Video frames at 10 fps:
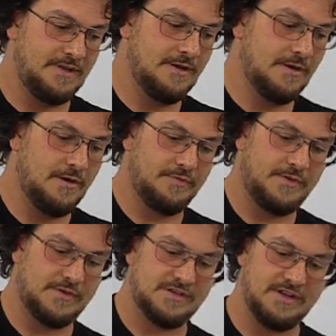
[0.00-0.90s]
you know,
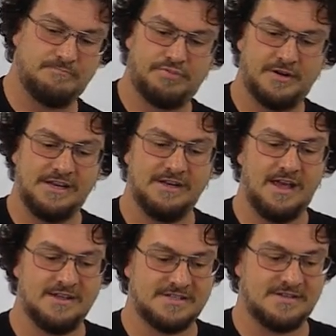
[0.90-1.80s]
there's a pretty
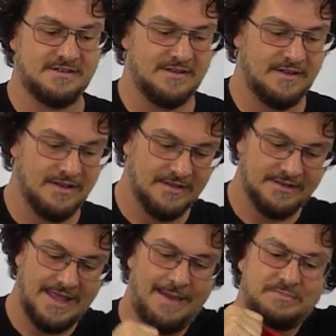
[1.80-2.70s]
nice
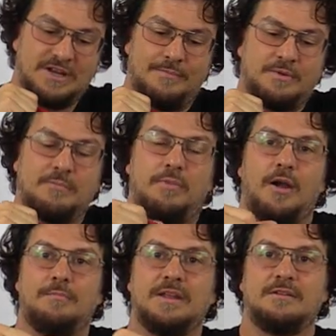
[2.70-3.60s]
laptop
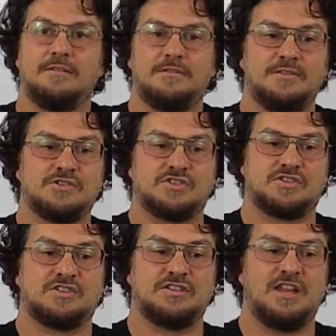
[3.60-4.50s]
compartment. You just